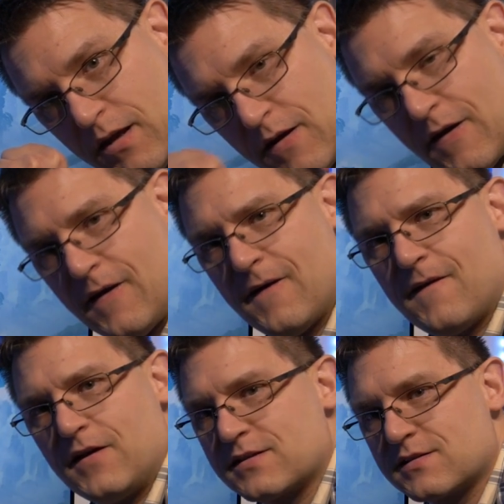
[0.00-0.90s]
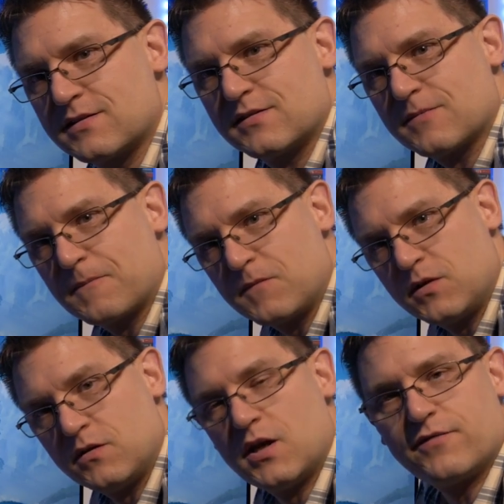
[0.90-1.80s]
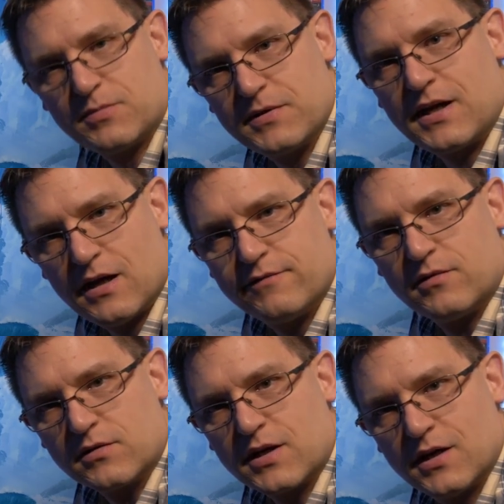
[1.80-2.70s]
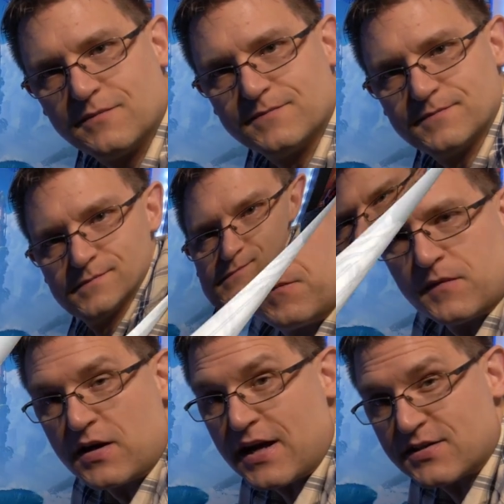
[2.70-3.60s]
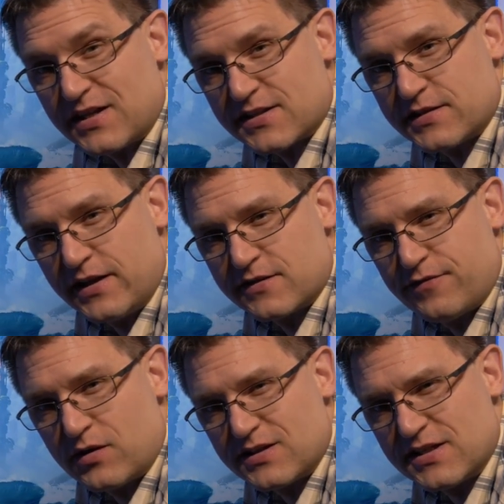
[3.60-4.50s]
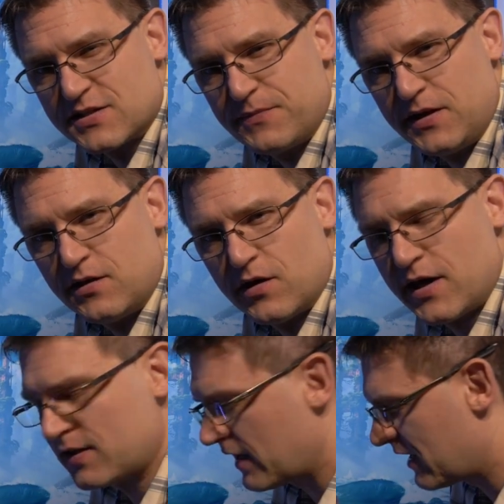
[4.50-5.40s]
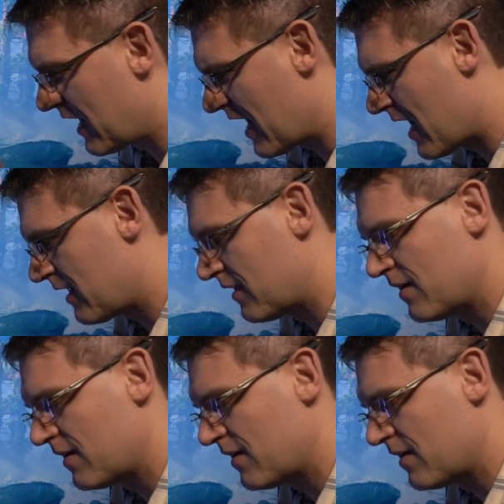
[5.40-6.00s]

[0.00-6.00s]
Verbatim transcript: ah, it's you have to be careful, okay? Okay, so that's it for this video and again,